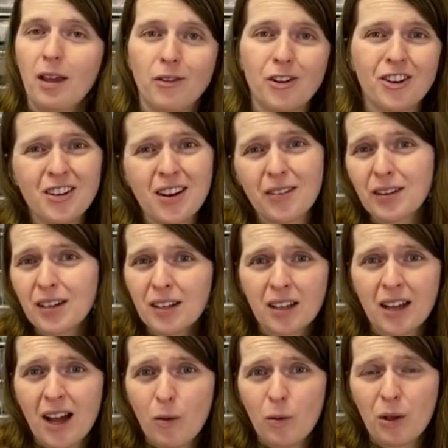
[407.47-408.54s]
If you're never going to
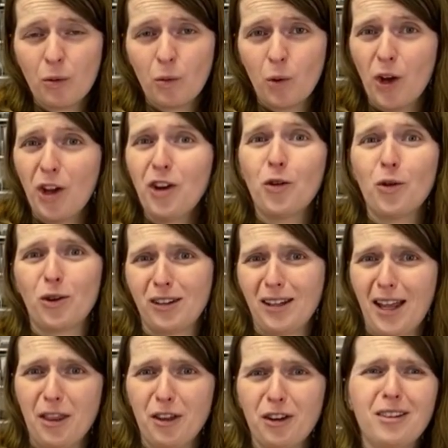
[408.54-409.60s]
cut with wood or
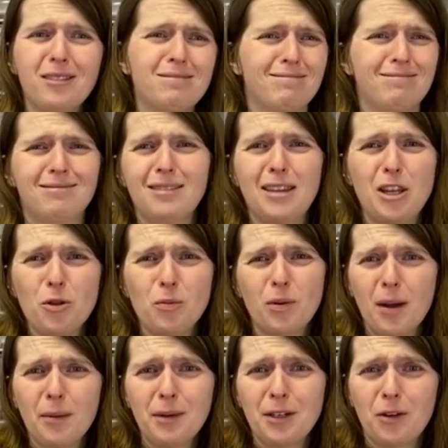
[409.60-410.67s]
leather, then you
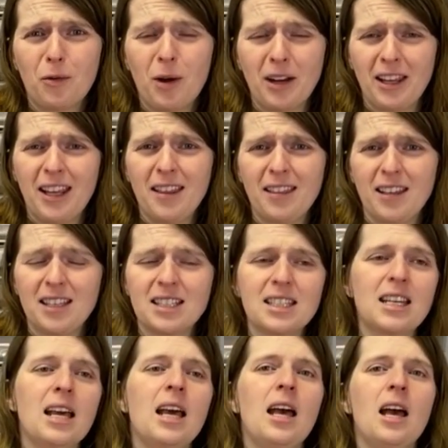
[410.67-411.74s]
probably don't want to get this.